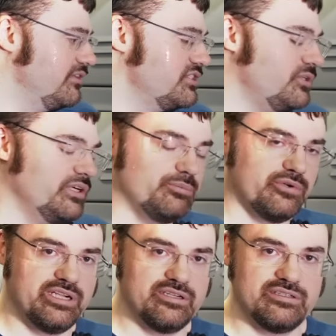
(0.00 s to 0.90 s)
circuit
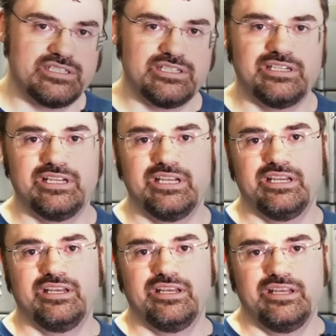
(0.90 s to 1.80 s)
breakers.
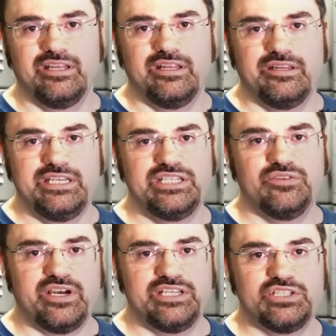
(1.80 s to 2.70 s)
These
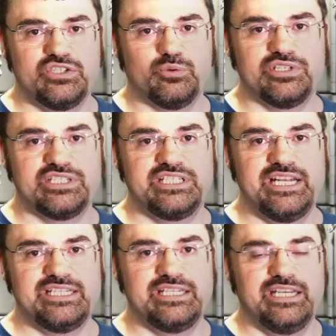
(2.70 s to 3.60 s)
devices will sense the